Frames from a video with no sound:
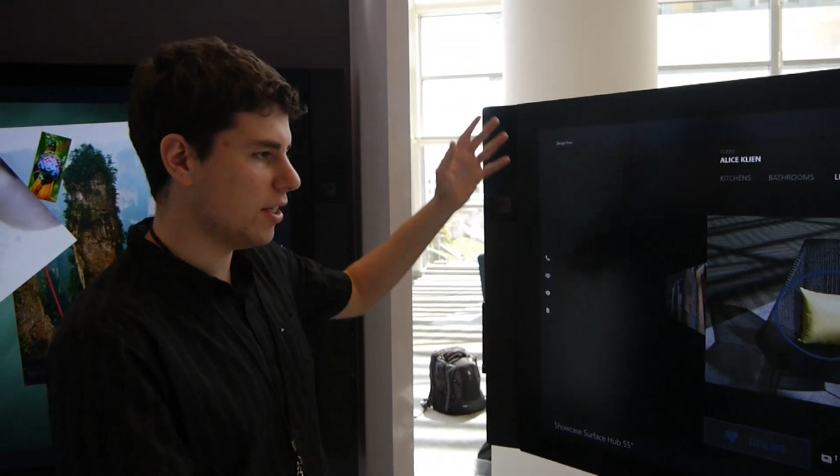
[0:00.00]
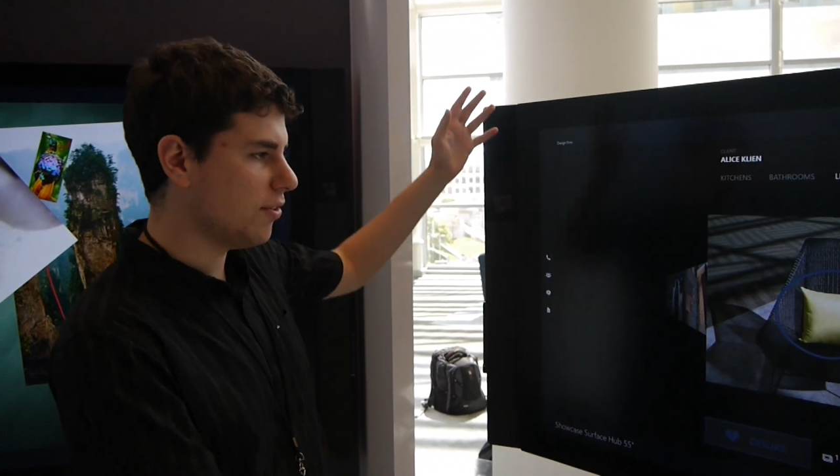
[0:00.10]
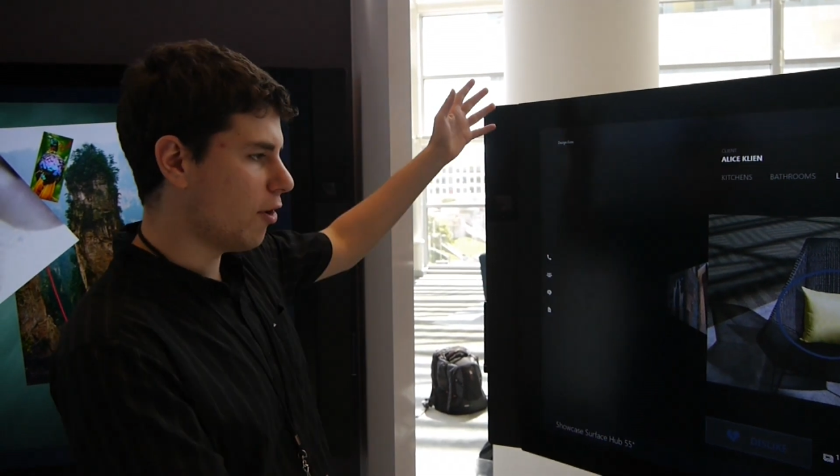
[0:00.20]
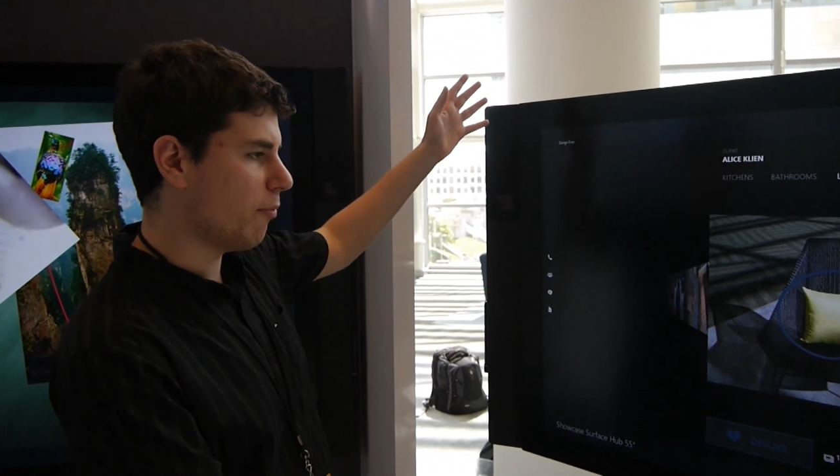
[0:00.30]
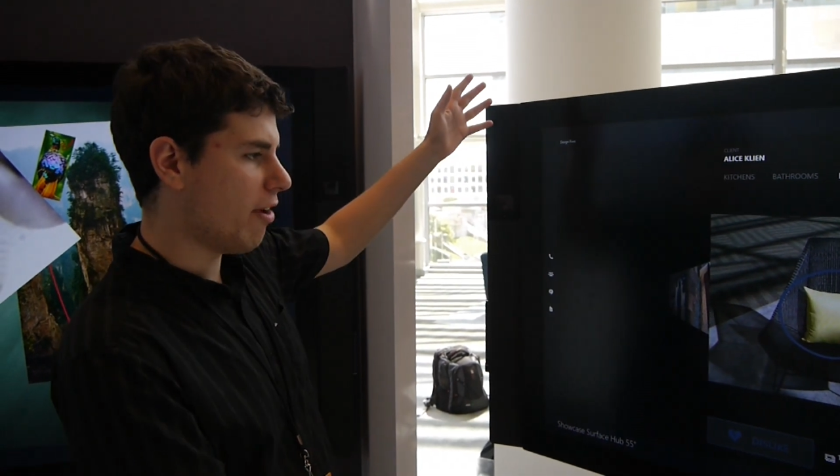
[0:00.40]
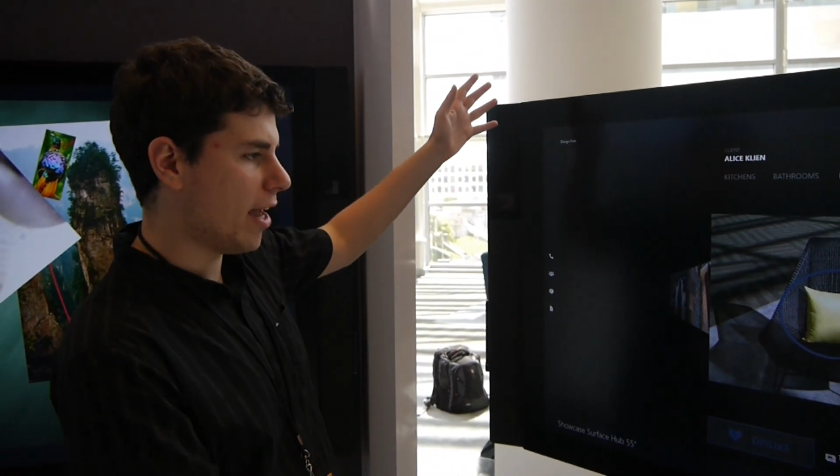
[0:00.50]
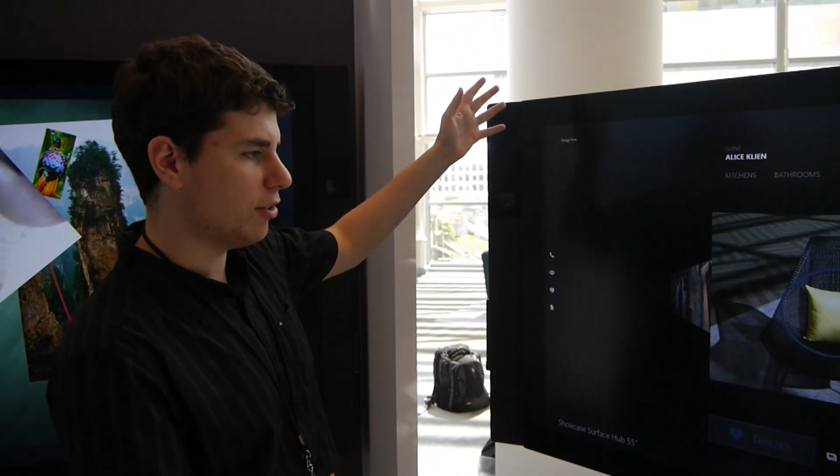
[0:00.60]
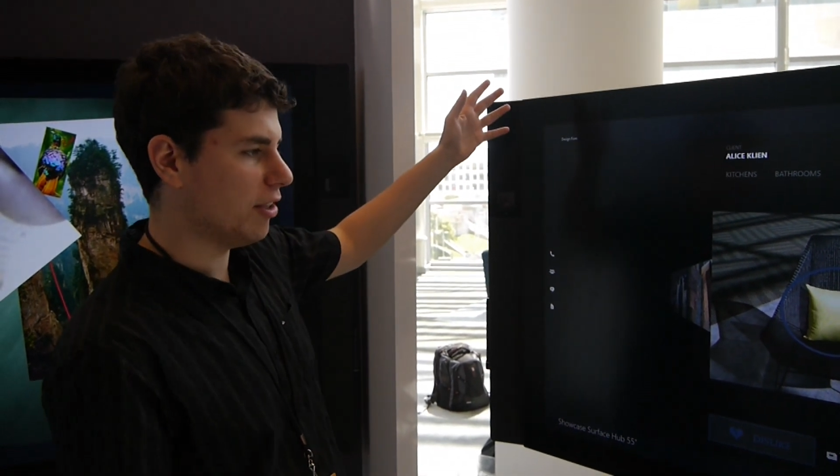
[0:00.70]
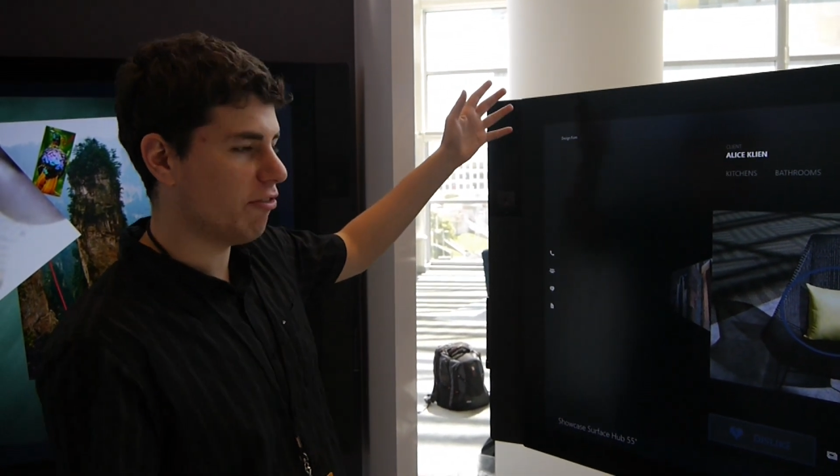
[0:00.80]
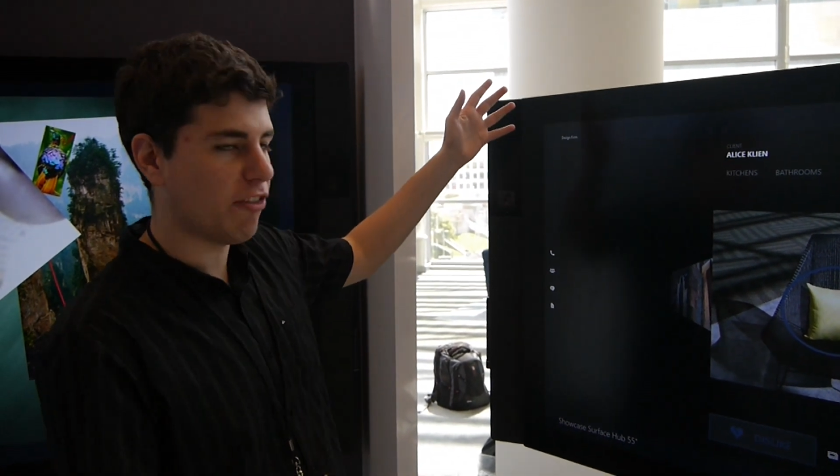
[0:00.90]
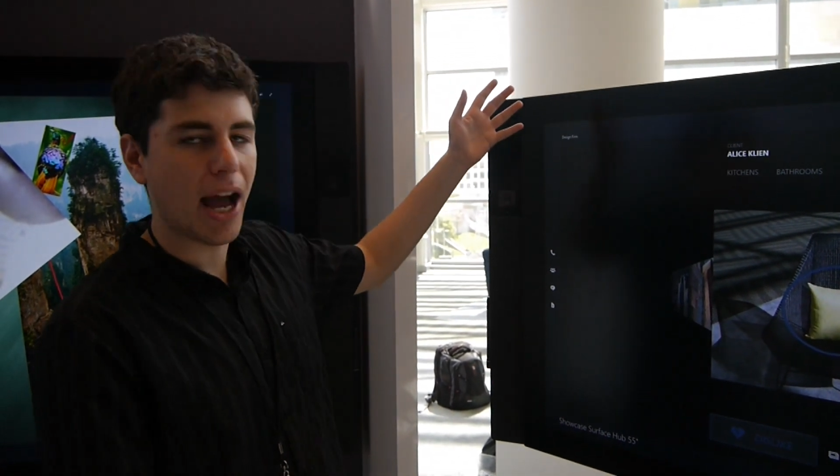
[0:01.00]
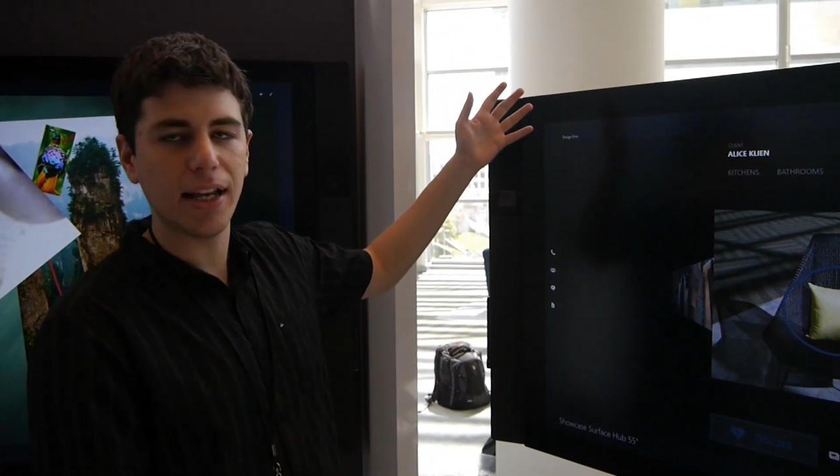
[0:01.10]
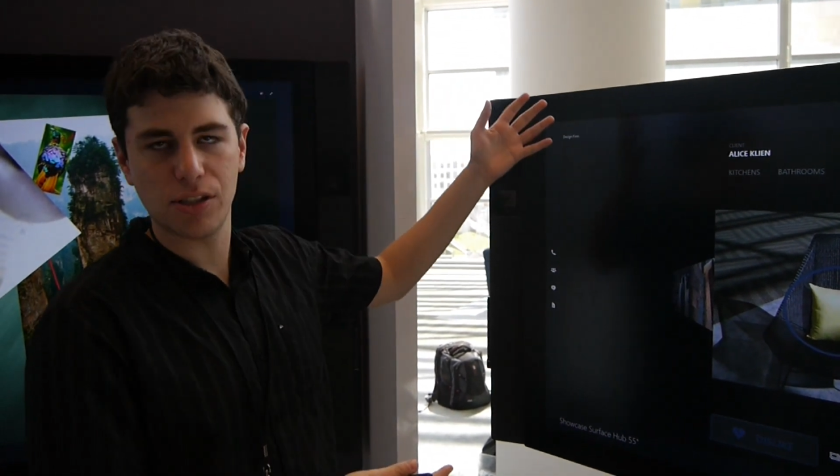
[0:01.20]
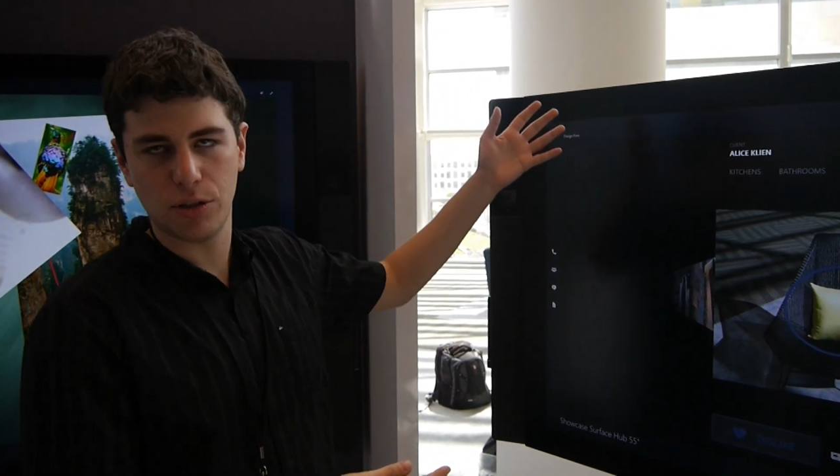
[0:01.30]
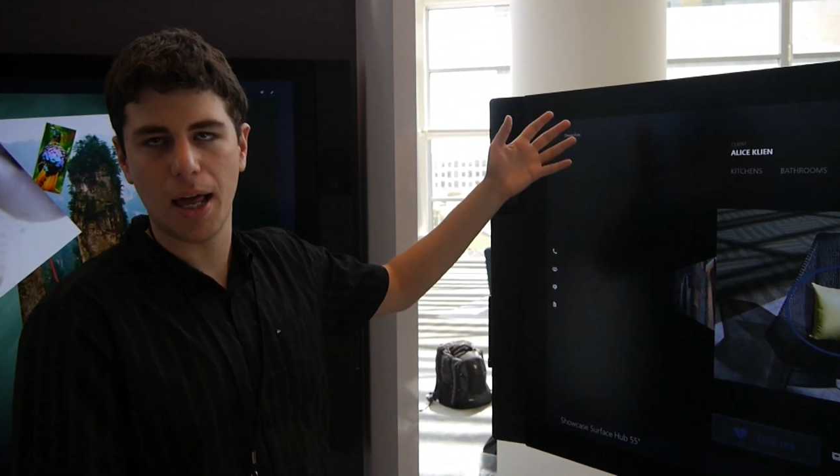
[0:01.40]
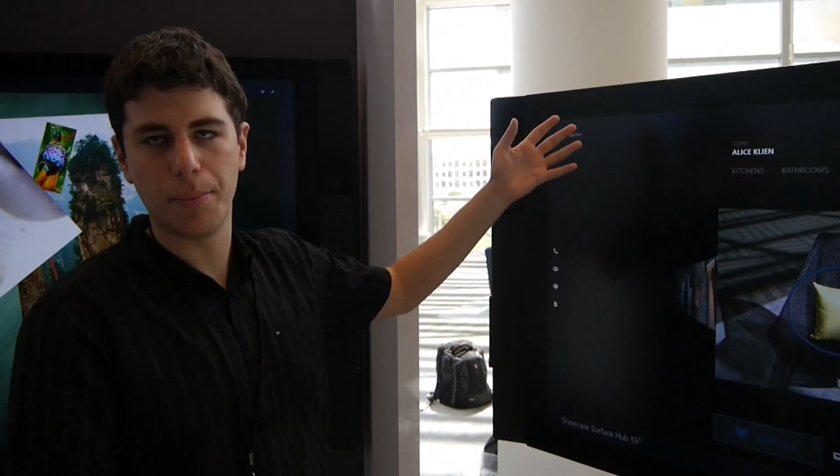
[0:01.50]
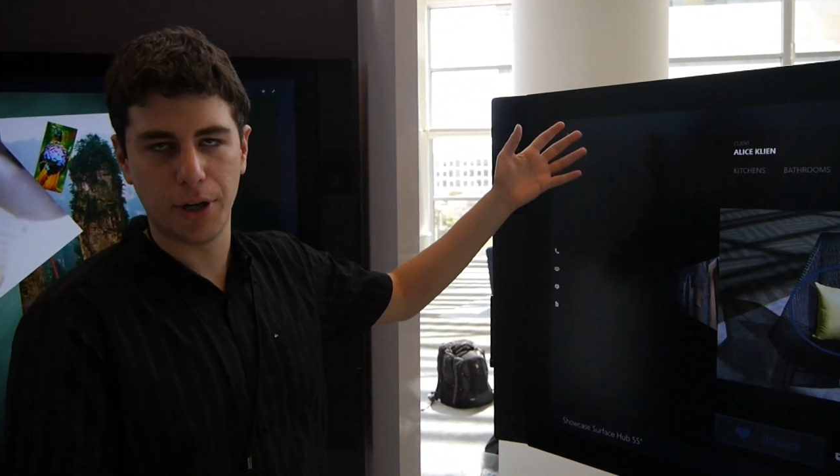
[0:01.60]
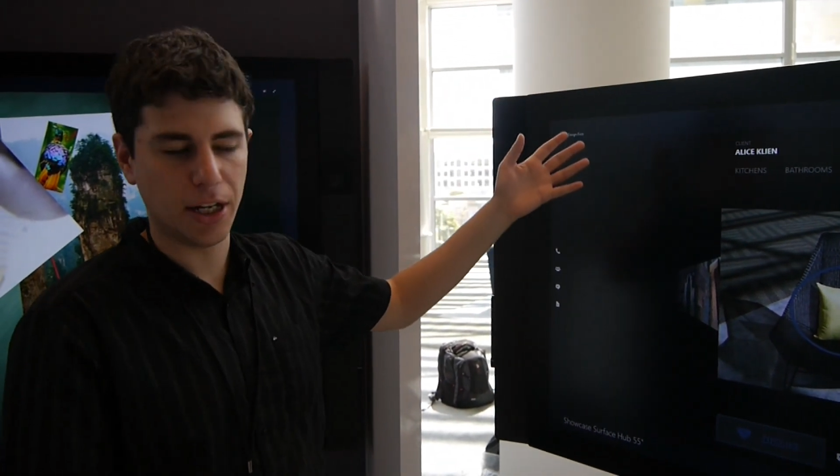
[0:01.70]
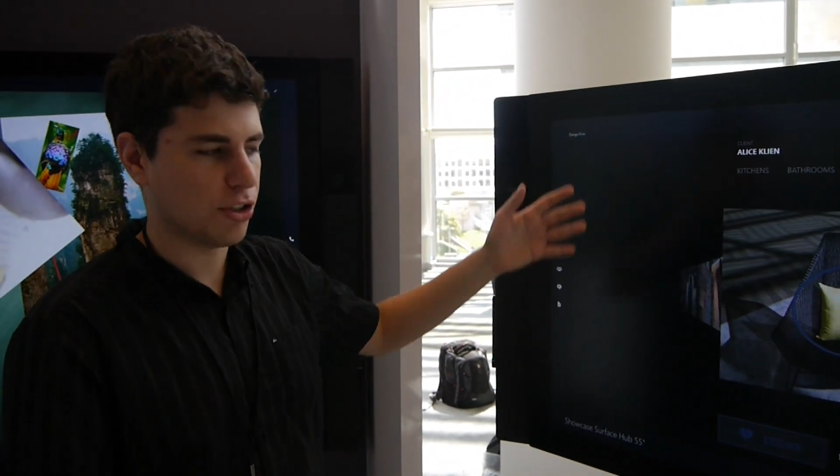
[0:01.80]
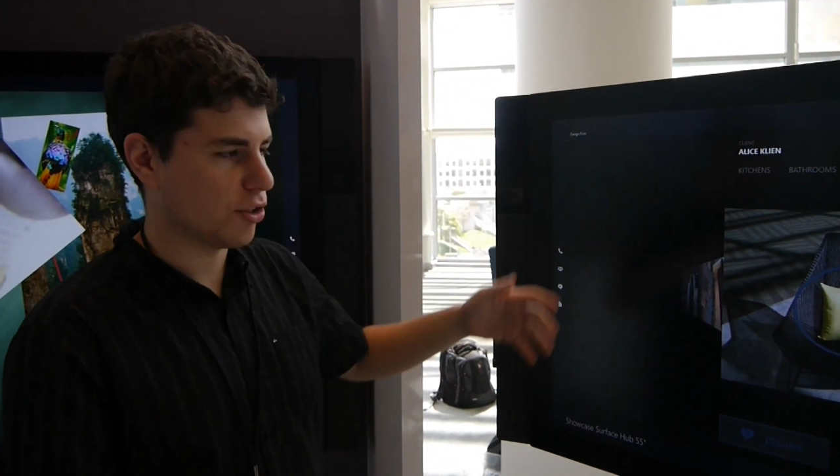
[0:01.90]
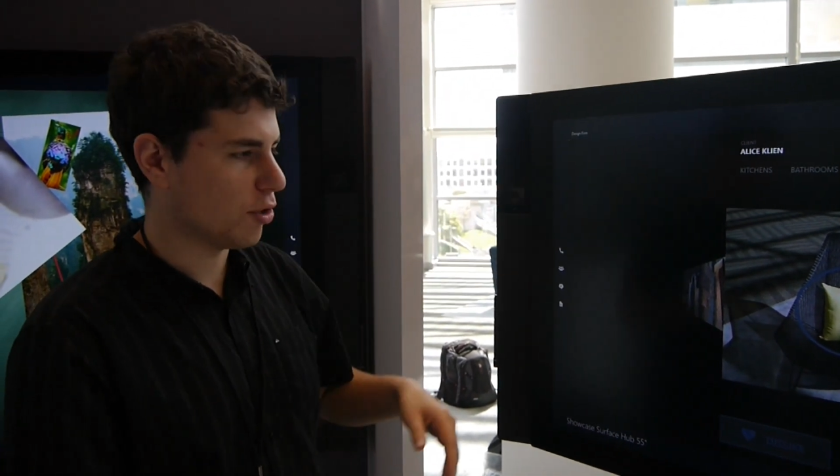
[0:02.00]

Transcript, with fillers: this form factor invites collaboration.